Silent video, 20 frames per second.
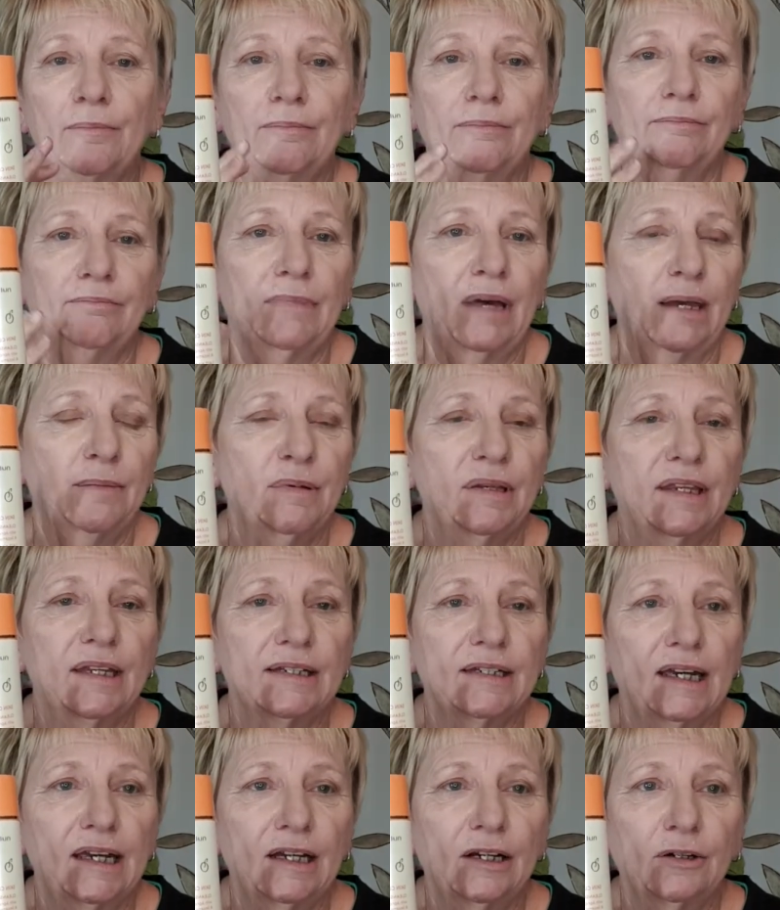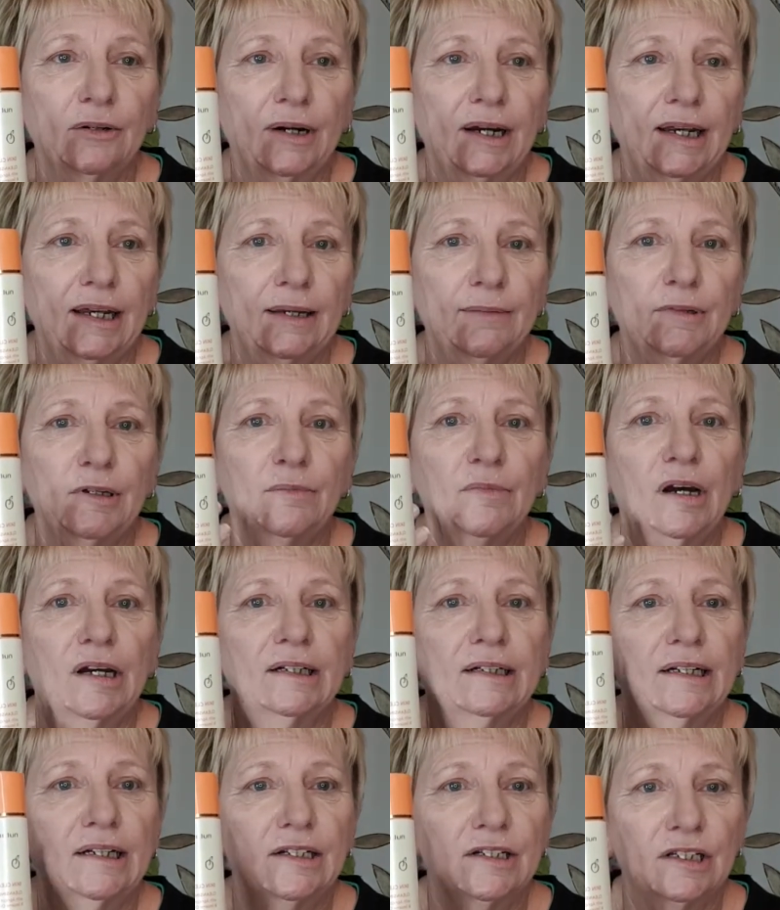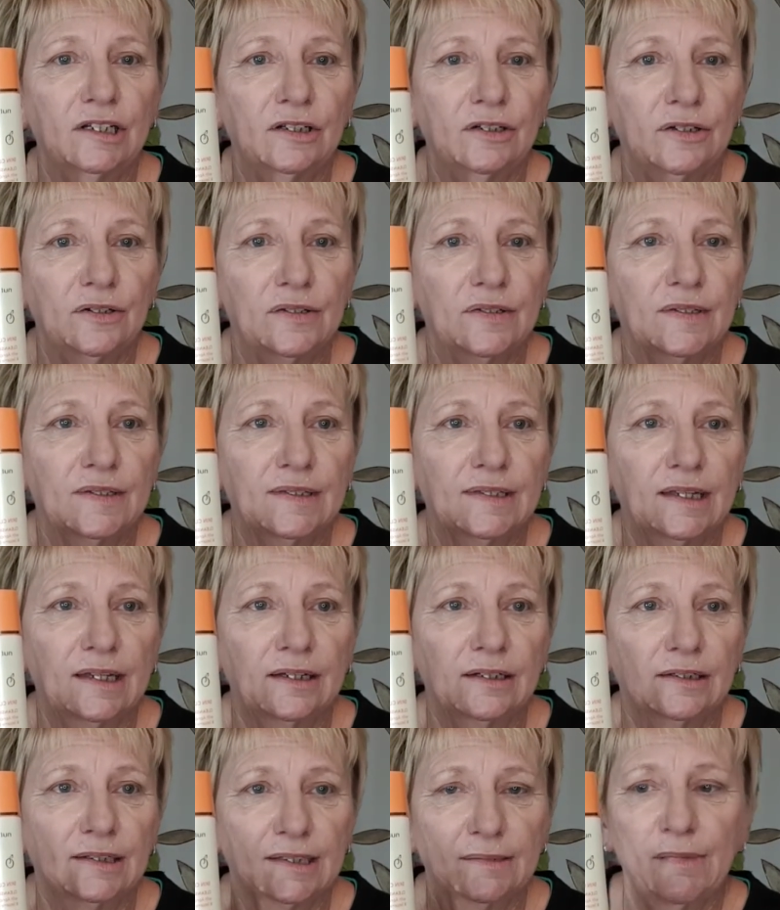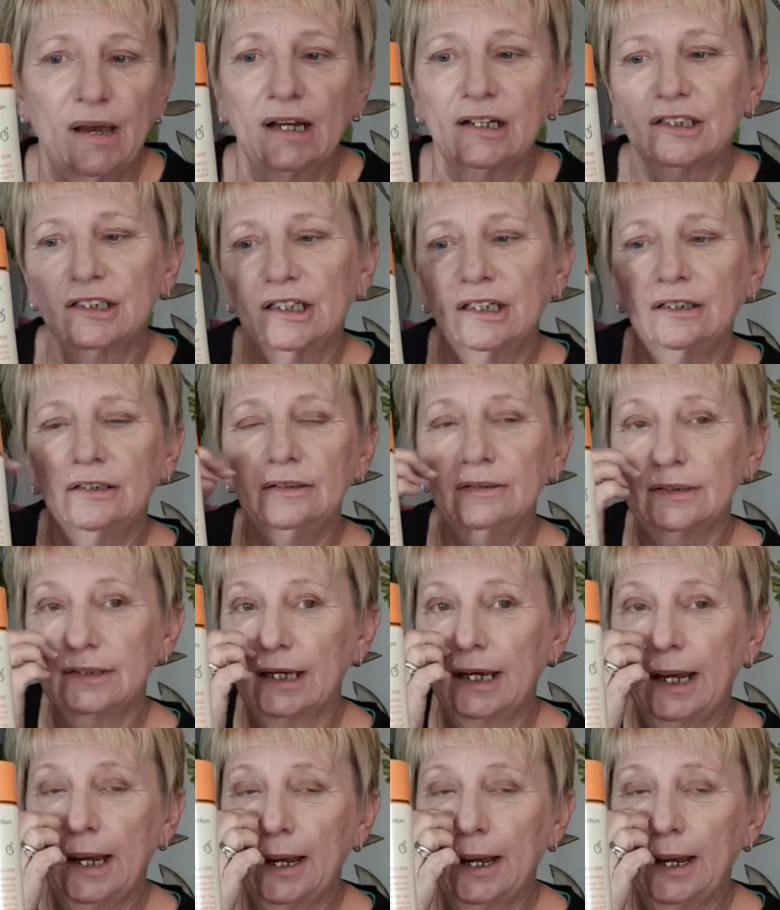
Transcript: maybe the day cream, you might need to use the Smart Shield.